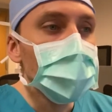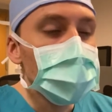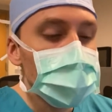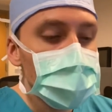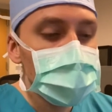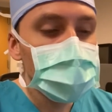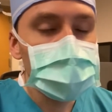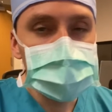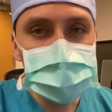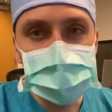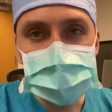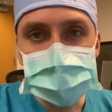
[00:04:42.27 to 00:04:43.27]
Then they can
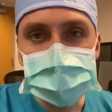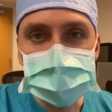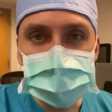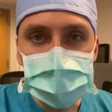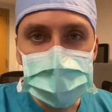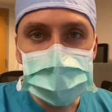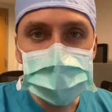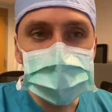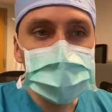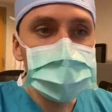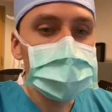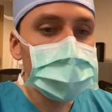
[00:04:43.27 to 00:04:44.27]
transport them down
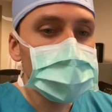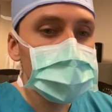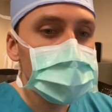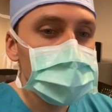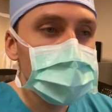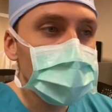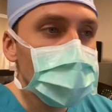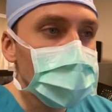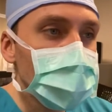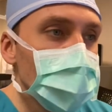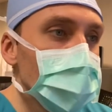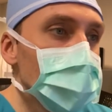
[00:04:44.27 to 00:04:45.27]
here. So essentially I
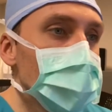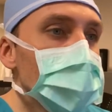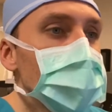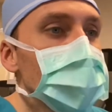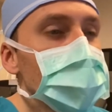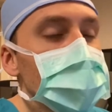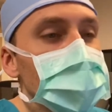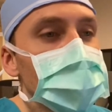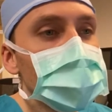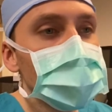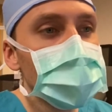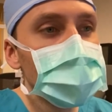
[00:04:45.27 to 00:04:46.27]
get here,
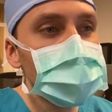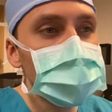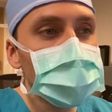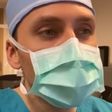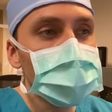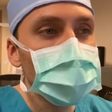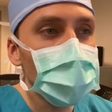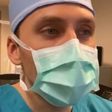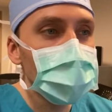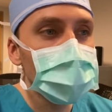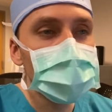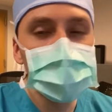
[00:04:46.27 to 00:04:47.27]
I do all the
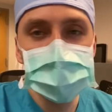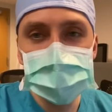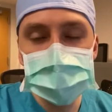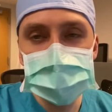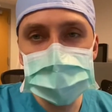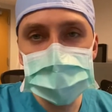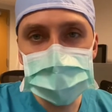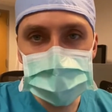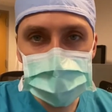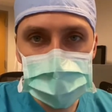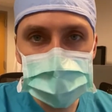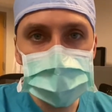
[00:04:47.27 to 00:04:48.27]
waiting, do the
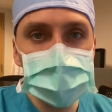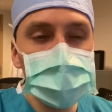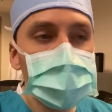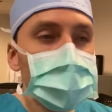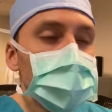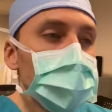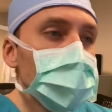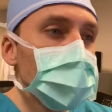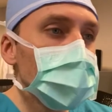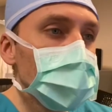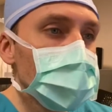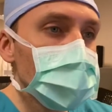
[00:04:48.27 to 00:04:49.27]
note,
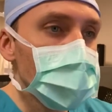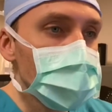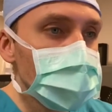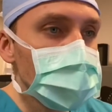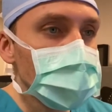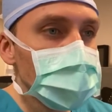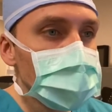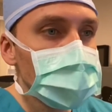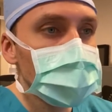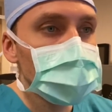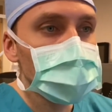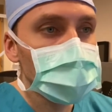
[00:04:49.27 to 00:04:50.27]
look over the imaging,
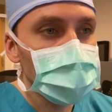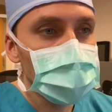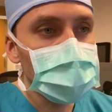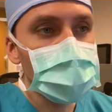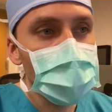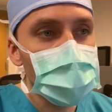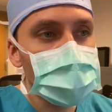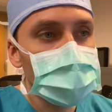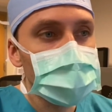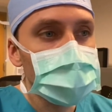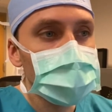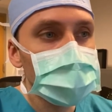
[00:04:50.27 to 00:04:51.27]
plan
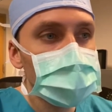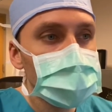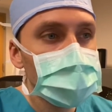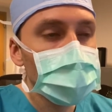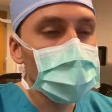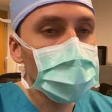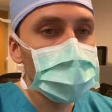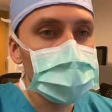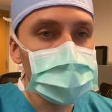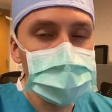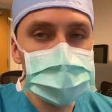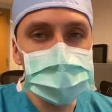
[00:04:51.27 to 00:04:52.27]
our way we're
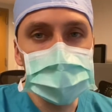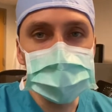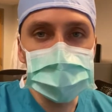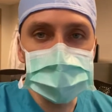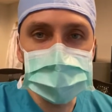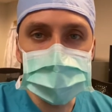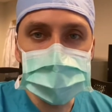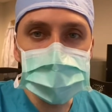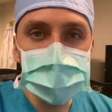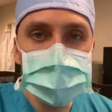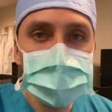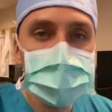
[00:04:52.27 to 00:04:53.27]
going to go about this
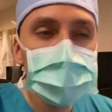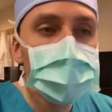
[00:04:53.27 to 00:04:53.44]
procedure.